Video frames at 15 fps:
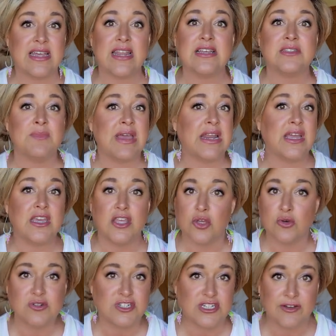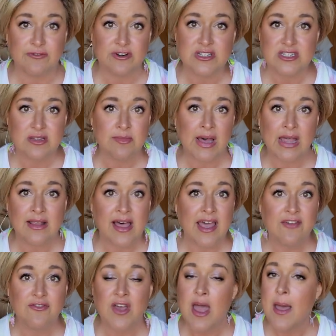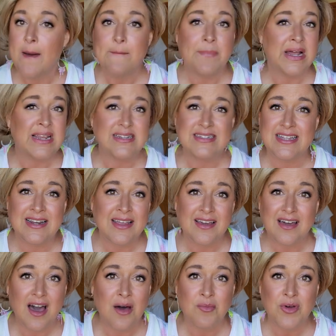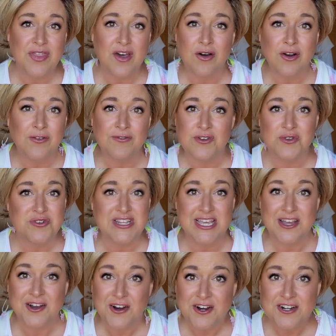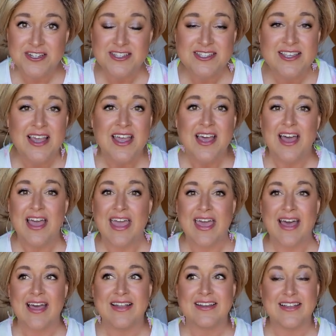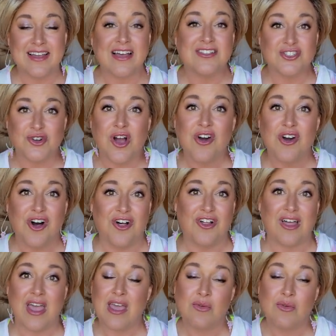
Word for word: It has made a huge difference in my life, but it didn't come without a few tears and a struggle.